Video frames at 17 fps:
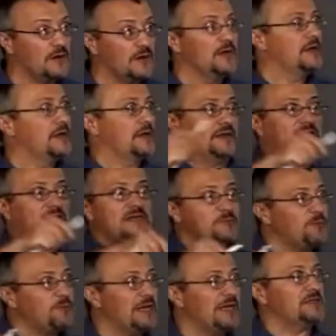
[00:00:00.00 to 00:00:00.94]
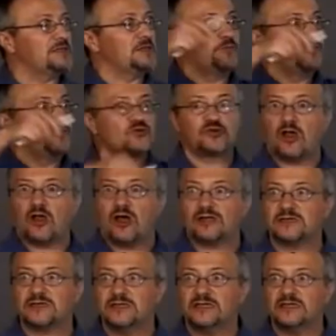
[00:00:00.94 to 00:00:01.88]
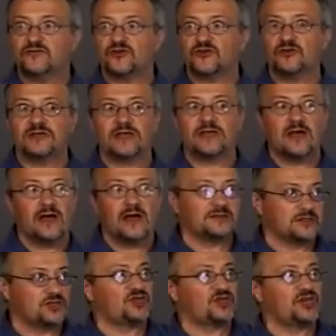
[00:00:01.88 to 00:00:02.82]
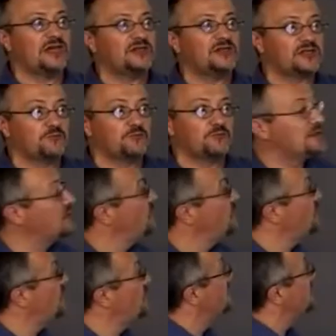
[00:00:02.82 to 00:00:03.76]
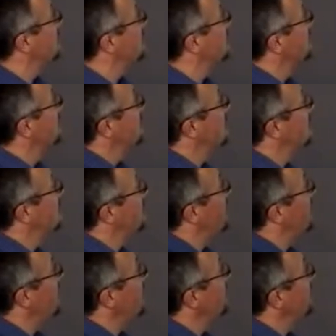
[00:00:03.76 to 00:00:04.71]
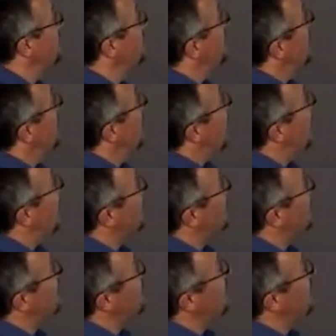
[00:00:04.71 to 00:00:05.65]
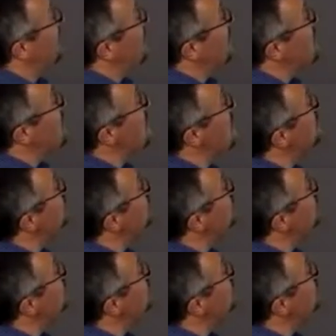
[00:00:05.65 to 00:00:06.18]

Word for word: get these plants to produce lots of leaves early on to shade suppress the weeds. Okay? Even at a much